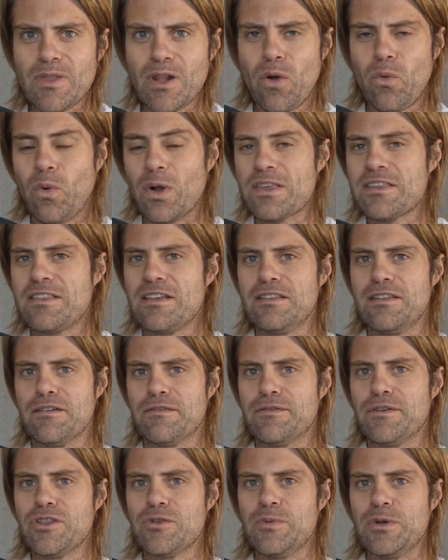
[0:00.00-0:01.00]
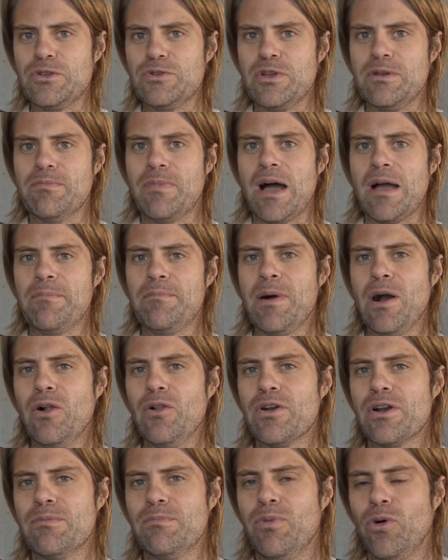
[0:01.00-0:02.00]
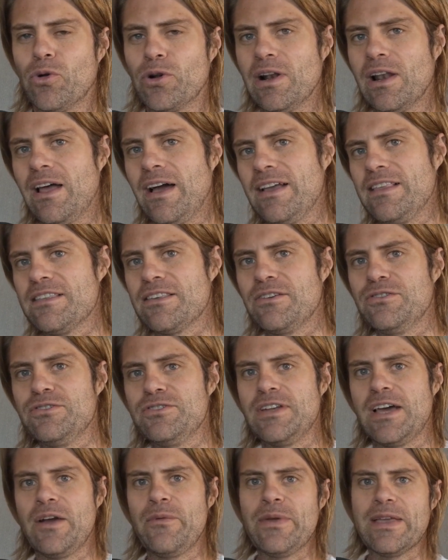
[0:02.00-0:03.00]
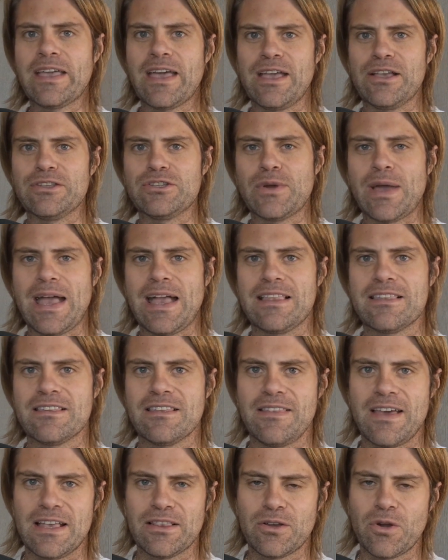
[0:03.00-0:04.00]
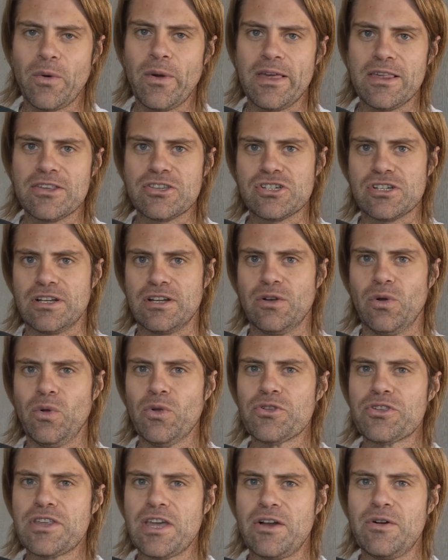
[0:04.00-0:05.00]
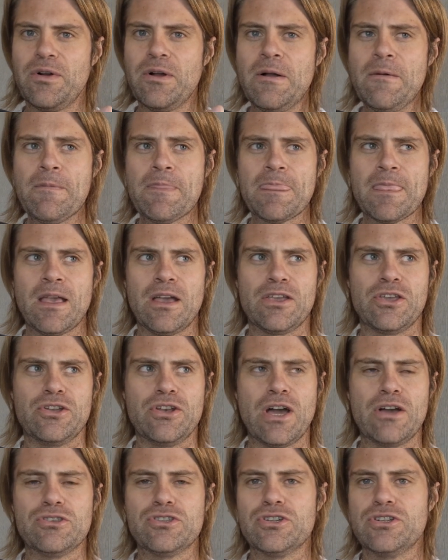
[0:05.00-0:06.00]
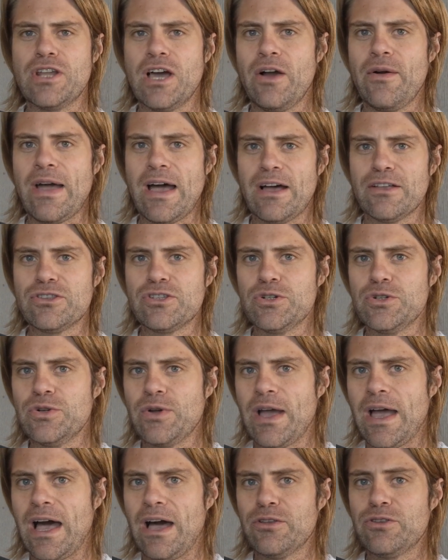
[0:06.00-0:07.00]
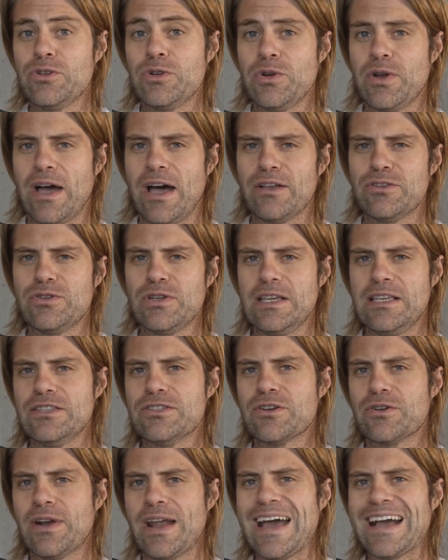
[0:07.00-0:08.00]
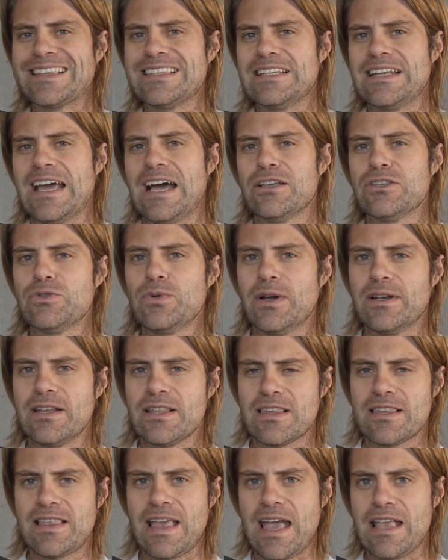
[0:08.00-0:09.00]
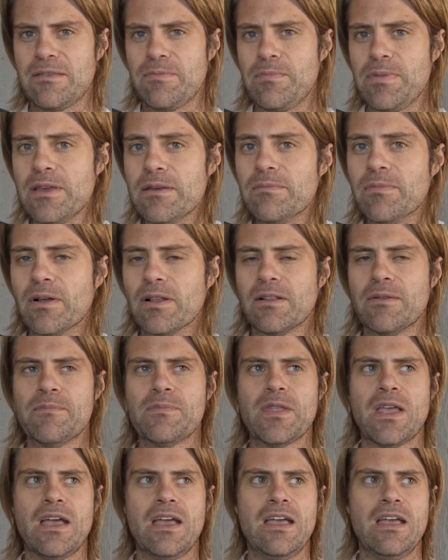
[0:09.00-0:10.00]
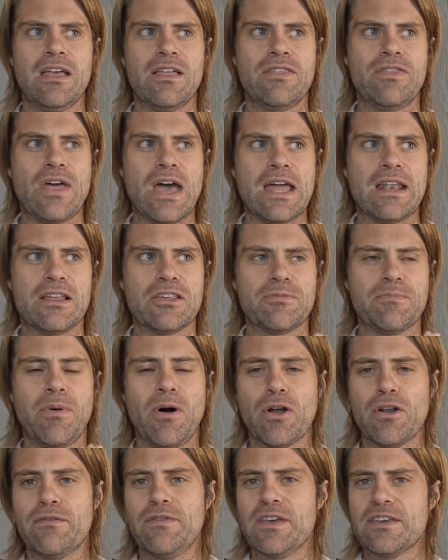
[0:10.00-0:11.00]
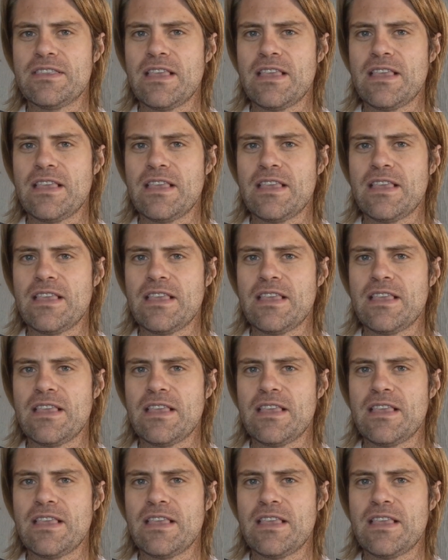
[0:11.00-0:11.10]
What's the difference between bipolar and borderline? So today we're going to answer that question, and also, to know how to interact and how to understand people. That is part of this.